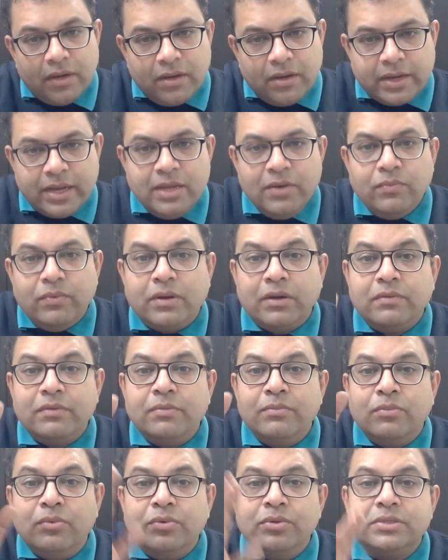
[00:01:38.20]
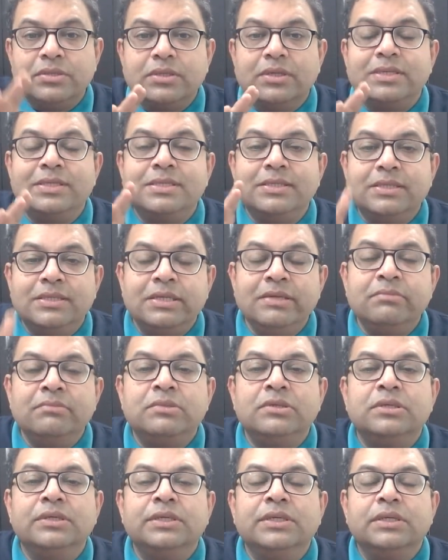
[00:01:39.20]
again one of the most
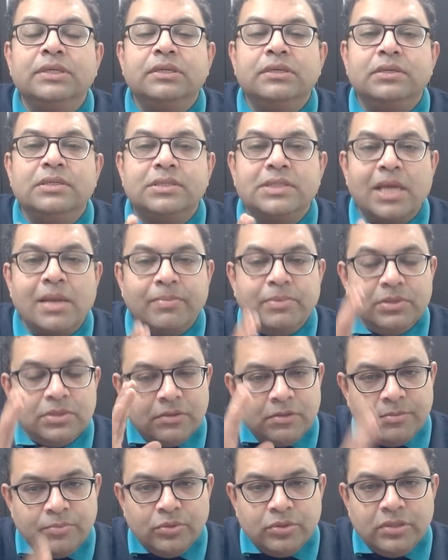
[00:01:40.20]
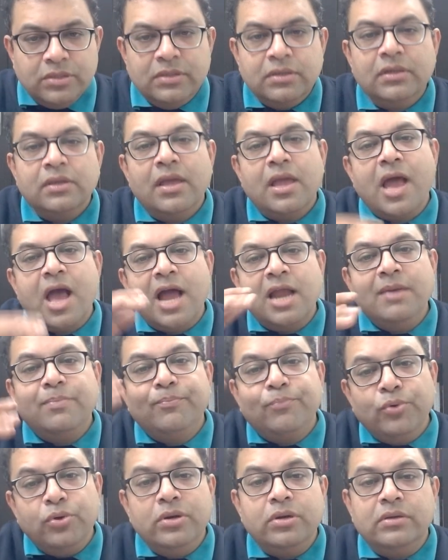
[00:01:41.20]
esteemed disciples of the Buddha,
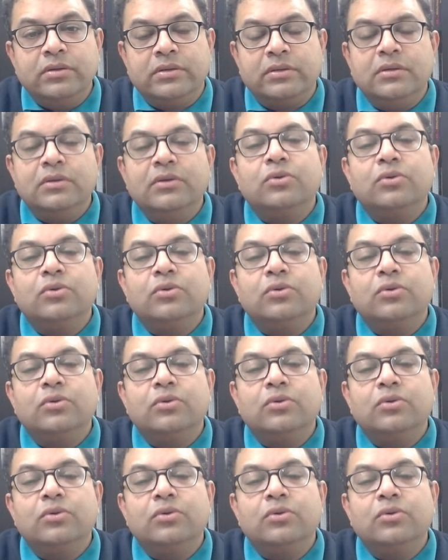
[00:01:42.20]
and Punna,